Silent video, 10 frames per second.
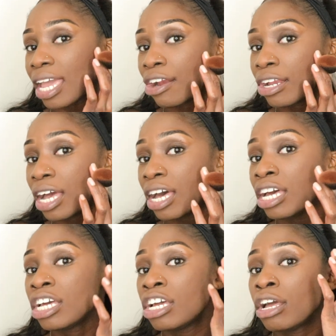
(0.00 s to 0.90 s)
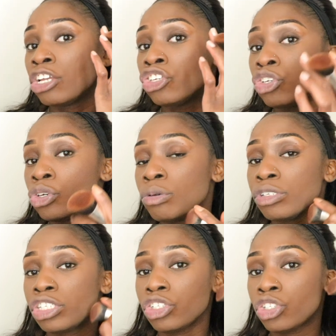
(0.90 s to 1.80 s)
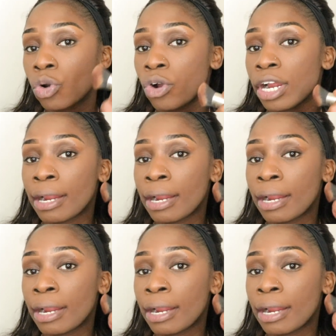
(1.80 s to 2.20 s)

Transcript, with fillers: area, use your